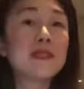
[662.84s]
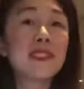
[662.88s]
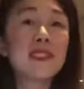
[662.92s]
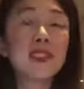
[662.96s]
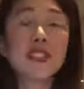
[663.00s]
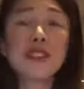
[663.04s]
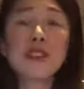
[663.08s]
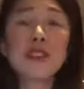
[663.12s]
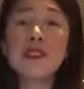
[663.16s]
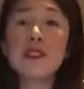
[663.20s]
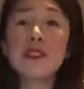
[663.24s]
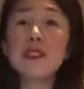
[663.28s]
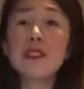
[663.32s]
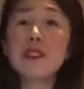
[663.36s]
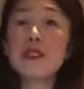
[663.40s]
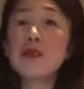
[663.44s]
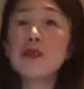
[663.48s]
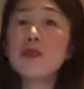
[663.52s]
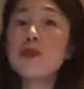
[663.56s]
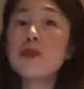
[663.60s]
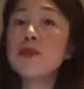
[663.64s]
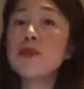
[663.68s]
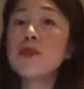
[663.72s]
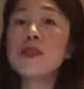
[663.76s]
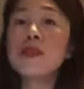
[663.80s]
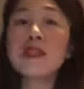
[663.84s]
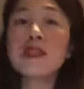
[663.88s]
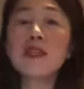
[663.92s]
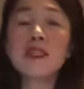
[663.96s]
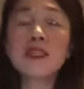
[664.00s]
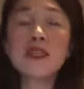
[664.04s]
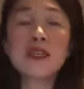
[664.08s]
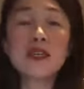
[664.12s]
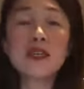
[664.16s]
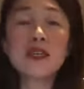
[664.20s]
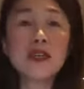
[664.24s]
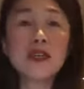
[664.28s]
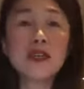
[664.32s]
Just simply
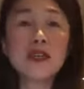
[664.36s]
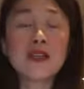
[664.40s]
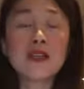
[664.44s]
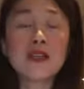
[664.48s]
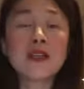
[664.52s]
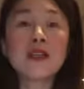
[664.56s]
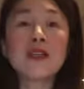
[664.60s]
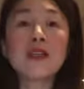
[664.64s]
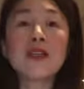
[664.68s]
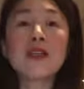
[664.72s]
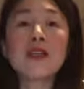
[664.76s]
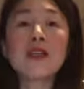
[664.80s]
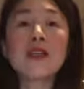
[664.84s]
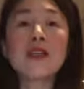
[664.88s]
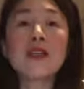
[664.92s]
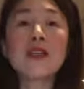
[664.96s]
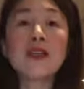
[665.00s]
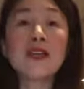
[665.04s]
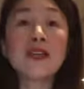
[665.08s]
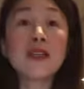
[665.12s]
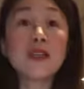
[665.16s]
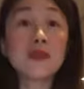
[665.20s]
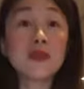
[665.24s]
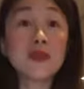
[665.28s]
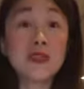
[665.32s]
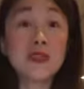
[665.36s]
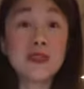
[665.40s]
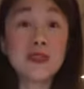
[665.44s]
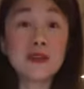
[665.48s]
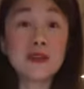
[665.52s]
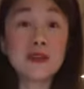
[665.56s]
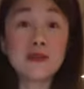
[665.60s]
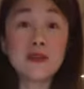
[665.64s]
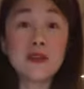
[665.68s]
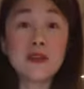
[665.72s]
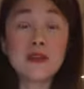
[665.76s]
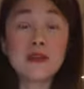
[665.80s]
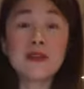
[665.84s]
sitting here and
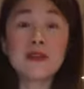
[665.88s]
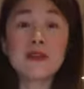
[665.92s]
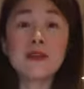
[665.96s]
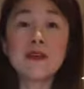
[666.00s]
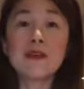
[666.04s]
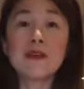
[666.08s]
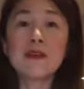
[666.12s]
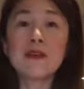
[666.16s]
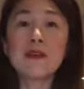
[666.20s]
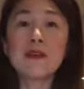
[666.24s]
observing,